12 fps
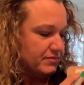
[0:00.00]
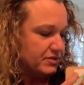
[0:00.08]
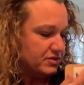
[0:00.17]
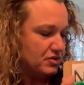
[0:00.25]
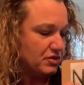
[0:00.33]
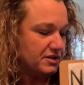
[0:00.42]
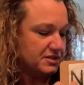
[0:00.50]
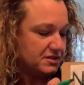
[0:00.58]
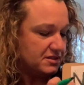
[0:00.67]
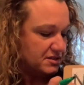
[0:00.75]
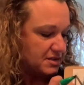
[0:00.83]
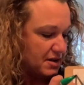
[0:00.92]
So you're gonna
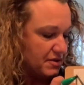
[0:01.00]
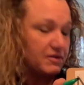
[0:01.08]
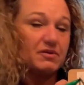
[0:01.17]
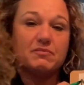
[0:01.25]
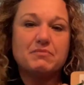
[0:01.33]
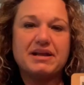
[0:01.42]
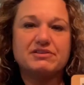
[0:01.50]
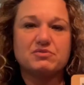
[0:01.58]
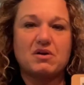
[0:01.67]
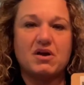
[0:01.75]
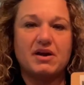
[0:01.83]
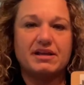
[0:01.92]
start by
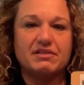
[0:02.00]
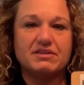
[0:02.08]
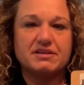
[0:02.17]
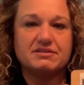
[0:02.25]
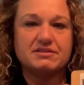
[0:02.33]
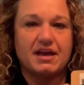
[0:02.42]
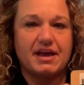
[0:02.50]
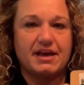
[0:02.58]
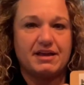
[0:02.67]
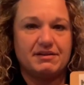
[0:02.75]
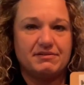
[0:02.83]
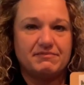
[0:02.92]
drawing this N.